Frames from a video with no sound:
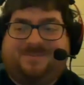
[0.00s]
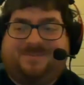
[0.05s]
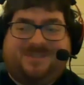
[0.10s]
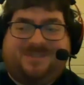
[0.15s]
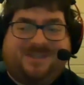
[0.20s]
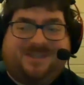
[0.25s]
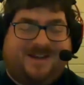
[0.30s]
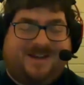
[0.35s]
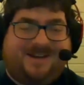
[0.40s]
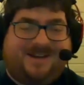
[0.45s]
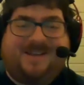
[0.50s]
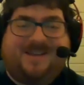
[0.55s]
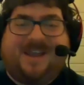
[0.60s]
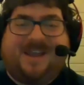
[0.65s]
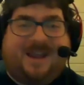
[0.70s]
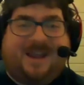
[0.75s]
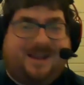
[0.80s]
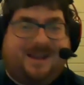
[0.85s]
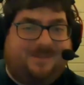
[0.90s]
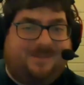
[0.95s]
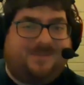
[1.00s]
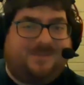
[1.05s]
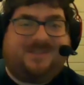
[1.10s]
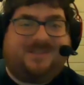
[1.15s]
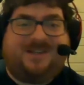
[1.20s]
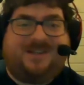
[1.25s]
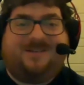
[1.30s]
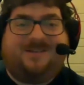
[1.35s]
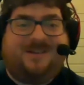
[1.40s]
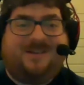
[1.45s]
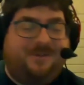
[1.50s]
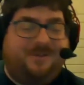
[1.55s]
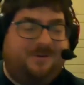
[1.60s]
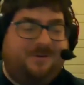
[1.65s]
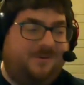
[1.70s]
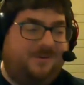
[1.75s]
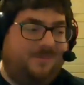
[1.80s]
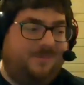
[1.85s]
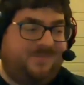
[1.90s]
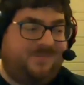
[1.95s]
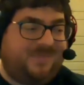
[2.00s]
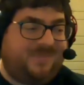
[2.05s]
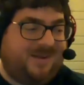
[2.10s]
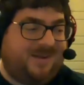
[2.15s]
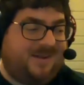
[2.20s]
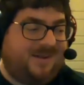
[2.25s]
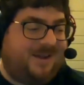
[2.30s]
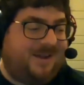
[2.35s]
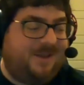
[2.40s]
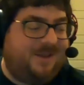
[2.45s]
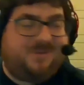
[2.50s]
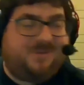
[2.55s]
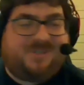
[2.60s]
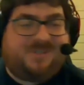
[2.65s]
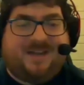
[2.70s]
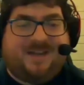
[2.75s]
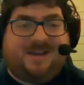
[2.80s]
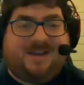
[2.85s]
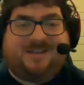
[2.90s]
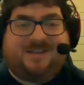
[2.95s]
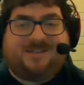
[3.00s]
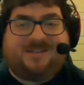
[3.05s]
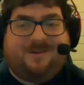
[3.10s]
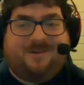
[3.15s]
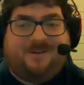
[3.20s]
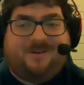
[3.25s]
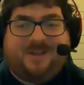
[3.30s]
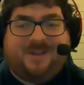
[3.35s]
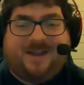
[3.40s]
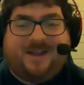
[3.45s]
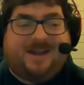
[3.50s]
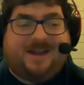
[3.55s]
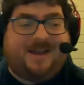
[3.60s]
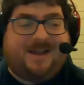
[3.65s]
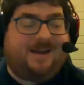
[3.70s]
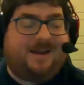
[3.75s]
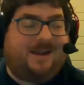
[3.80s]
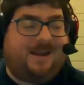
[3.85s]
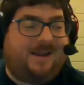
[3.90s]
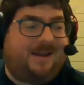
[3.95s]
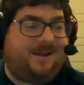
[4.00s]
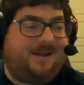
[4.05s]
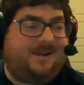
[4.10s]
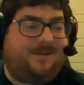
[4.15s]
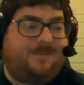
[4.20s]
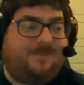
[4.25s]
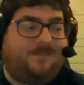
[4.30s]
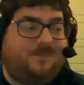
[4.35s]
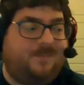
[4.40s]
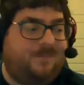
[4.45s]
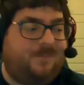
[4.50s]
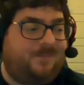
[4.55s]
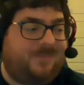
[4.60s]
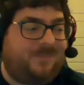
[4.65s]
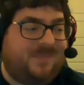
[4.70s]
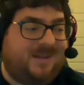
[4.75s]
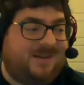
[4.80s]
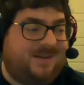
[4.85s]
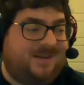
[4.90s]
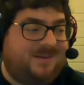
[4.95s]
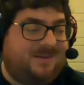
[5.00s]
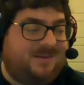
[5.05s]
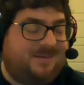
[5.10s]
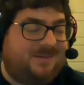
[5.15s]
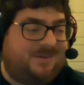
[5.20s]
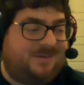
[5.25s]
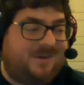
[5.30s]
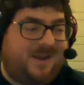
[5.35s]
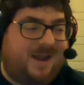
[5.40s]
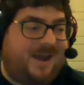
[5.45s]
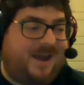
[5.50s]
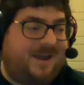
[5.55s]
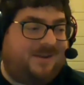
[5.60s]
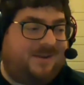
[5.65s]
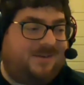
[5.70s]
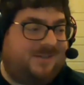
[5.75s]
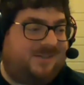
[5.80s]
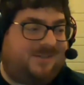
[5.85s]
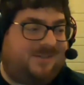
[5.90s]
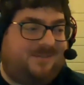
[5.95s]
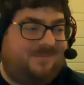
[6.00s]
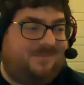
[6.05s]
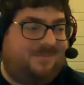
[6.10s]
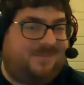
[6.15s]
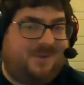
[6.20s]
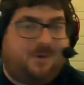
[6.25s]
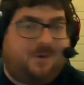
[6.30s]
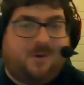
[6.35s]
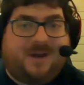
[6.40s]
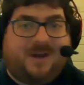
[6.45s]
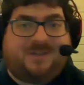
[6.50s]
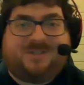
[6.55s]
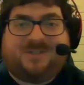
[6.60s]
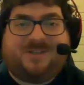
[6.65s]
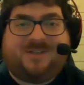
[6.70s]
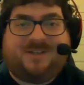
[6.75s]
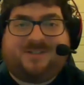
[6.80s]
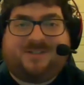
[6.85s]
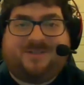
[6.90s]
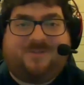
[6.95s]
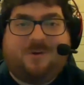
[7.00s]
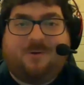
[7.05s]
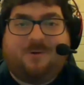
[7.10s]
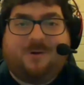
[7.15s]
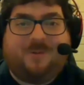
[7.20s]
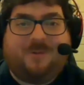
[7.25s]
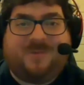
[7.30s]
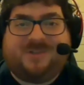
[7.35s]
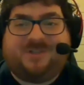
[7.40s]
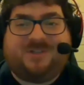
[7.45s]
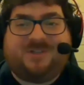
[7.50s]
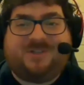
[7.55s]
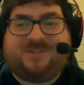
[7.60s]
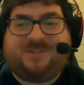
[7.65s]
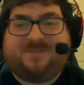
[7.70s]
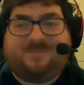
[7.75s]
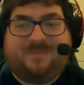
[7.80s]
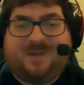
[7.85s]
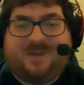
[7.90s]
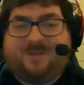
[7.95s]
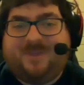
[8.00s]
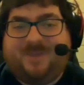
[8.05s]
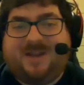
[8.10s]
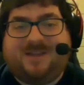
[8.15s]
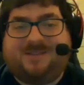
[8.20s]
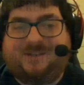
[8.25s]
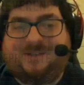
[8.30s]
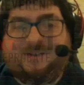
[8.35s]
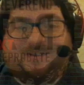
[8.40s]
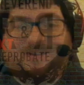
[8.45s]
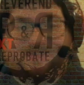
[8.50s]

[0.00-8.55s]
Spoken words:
see games and other cities and all that. And so, yeah, just the graciousness of Norm is just amazing.